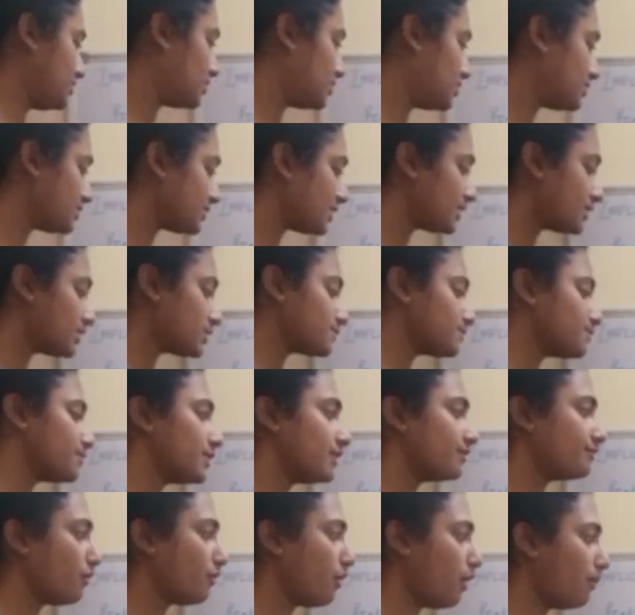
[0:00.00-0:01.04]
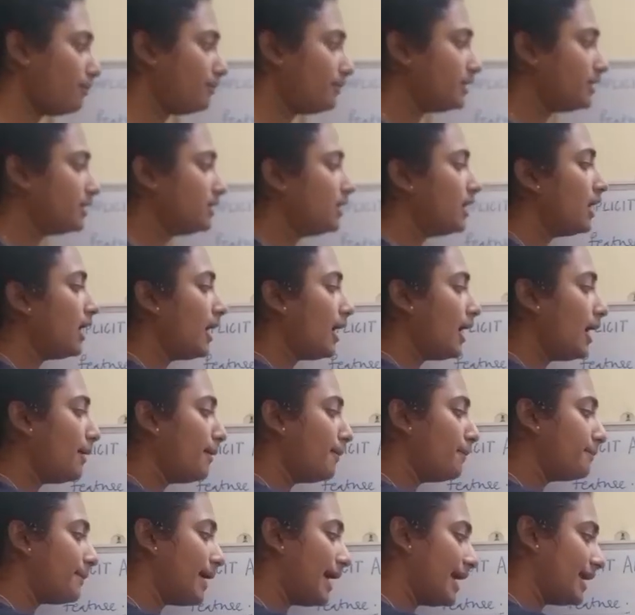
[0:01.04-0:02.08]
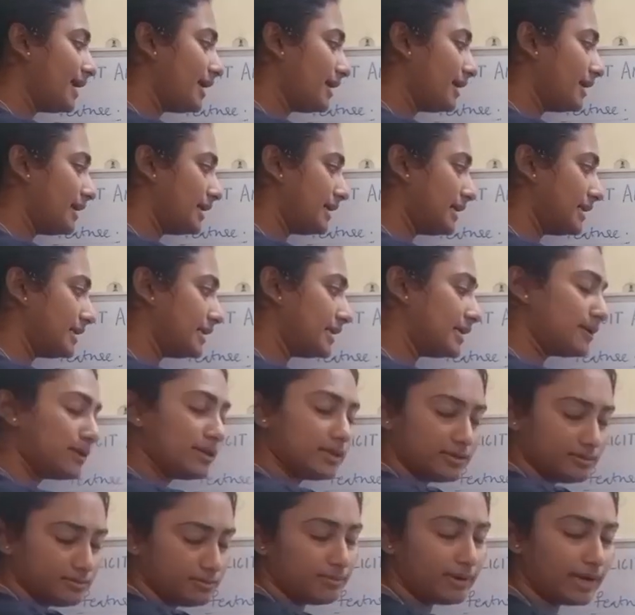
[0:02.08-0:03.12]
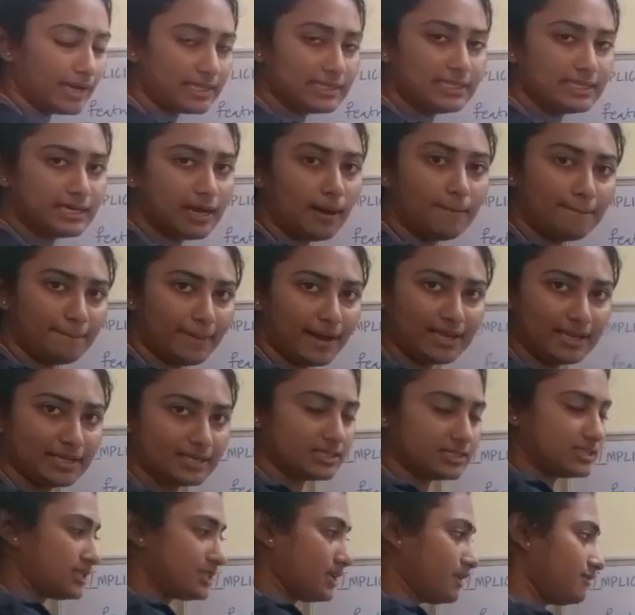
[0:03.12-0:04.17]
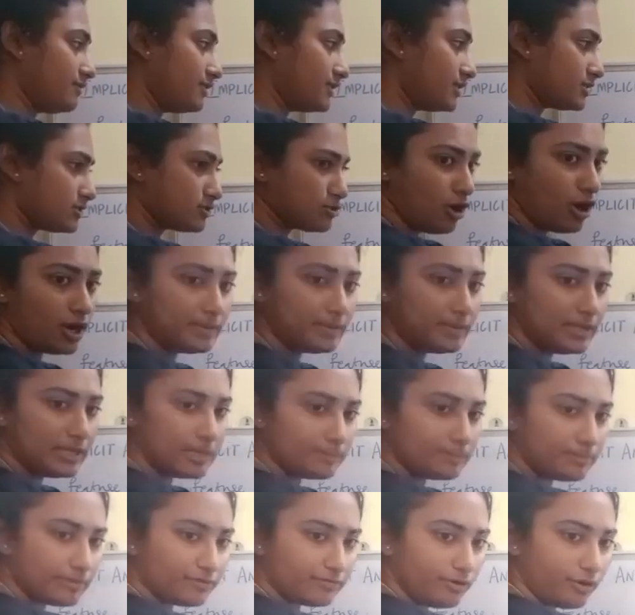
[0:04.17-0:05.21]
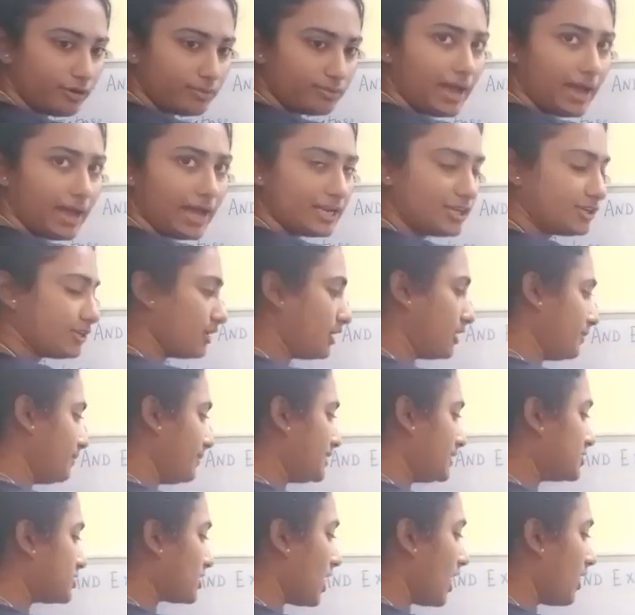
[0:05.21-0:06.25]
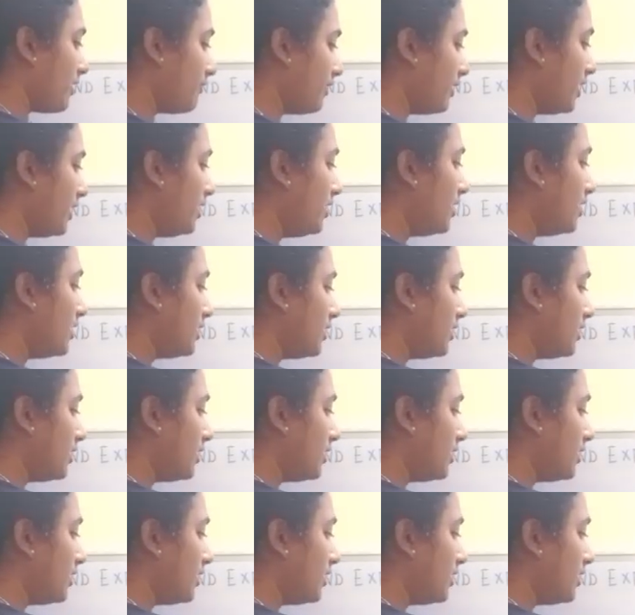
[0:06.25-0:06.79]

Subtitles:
features, it is performed by the compiler itself. It is not being performed manually by Java.